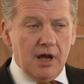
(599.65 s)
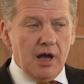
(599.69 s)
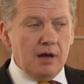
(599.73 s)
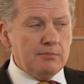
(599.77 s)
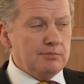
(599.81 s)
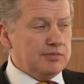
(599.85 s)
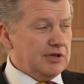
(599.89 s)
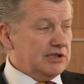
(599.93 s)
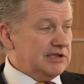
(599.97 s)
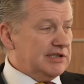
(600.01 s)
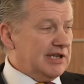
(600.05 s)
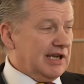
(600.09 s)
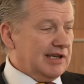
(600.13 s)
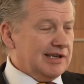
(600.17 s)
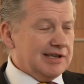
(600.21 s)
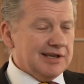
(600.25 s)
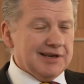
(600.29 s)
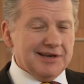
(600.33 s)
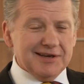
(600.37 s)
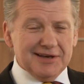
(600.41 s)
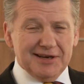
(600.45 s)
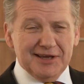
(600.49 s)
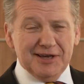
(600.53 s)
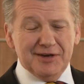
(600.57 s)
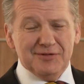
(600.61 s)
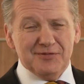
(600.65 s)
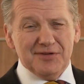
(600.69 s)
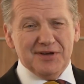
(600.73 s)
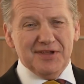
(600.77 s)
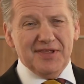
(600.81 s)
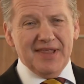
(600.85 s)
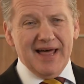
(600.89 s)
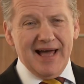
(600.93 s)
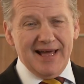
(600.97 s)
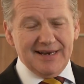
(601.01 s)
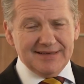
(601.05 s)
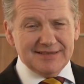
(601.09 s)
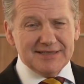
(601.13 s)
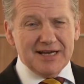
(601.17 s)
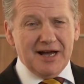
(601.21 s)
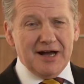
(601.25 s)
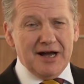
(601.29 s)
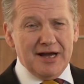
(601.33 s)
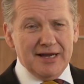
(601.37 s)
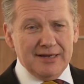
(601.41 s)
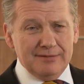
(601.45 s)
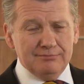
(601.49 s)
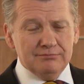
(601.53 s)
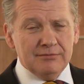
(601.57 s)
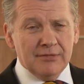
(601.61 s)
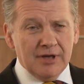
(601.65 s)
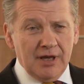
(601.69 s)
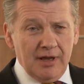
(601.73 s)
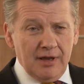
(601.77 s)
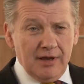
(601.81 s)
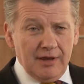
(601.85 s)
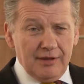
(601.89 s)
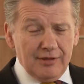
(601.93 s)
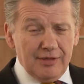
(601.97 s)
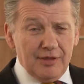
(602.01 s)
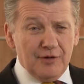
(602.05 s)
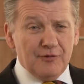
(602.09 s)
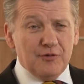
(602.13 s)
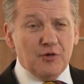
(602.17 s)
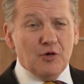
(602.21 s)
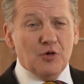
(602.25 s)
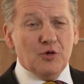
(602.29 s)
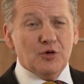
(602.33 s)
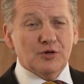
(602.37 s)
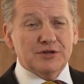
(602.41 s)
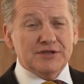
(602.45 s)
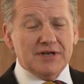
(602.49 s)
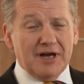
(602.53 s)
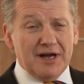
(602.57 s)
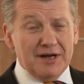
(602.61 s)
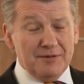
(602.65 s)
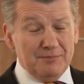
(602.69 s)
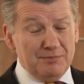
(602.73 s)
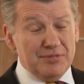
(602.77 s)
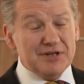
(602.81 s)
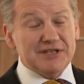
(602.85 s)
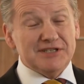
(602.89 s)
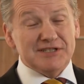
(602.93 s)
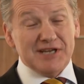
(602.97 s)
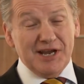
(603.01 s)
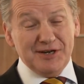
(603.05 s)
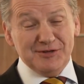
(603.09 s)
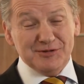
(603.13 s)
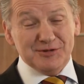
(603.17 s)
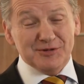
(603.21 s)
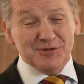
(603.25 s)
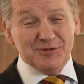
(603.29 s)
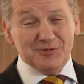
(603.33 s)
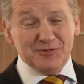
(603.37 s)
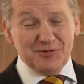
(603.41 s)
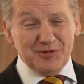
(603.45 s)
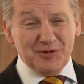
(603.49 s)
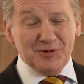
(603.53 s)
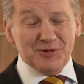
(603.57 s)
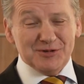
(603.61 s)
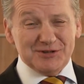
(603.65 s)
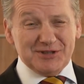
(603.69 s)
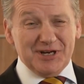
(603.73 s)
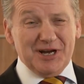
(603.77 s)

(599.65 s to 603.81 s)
and particularly if at that time the potential four